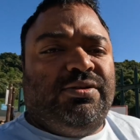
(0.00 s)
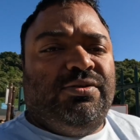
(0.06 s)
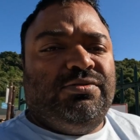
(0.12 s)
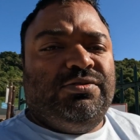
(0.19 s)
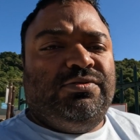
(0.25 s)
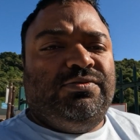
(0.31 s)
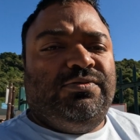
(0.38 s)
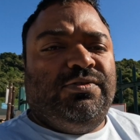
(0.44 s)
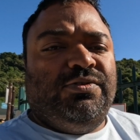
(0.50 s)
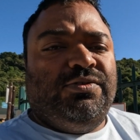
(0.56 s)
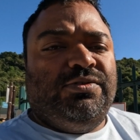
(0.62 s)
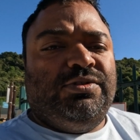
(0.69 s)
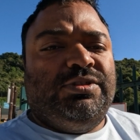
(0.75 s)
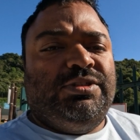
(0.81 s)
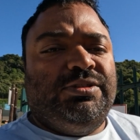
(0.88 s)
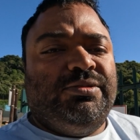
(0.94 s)
closed
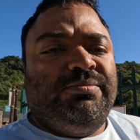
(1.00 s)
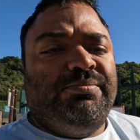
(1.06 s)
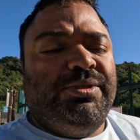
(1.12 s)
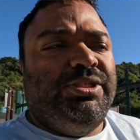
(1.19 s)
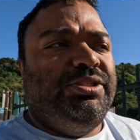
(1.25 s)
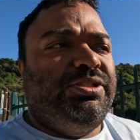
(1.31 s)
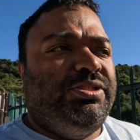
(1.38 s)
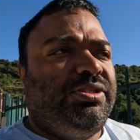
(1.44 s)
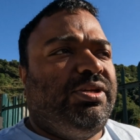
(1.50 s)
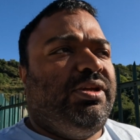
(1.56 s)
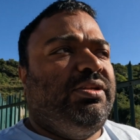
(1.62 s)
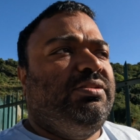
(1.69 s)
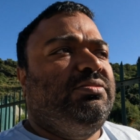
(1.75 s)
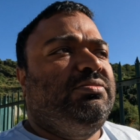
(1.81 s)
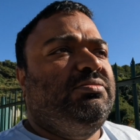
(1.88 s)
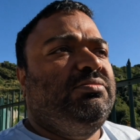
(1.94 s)
for beach
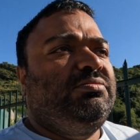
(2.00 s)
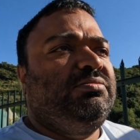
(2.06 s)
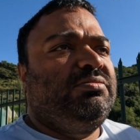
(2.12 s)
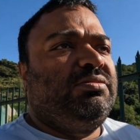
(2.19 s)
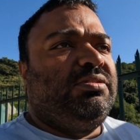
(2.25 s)
and